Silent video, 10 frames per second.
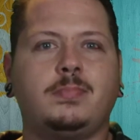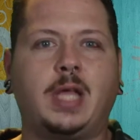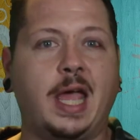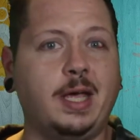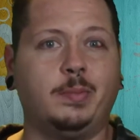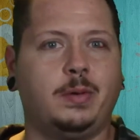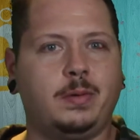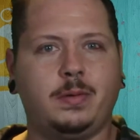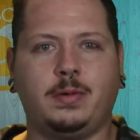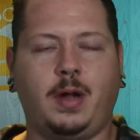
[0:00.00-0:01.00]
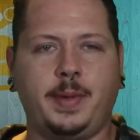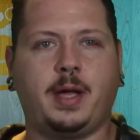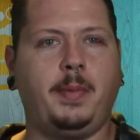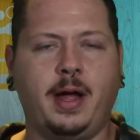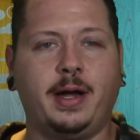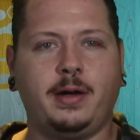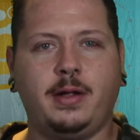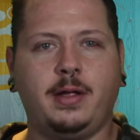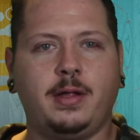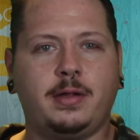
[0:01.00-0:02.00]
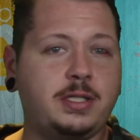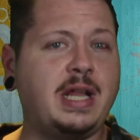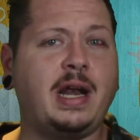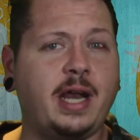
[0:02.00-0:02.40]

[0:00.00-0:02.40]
game. I mean, come on. There's not